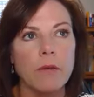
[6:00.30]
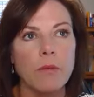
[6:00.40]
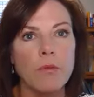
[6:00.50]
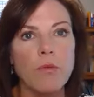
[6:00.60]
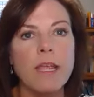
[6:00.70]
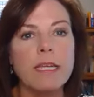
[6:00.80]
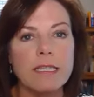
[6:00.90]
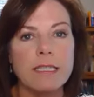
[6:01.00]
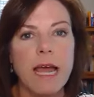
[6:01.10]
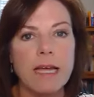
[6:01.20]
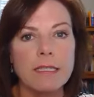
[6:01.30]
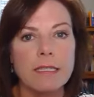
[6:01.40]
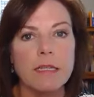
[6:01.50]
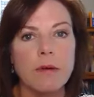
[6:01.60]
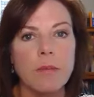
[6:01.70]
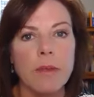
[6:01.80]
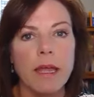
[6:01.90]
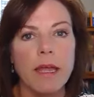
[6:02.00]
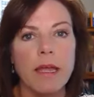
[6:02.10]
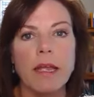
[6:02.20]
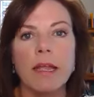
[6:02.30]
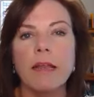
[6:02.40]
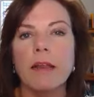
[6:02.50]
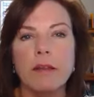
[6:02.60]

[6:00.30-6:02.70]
reassess a little bit and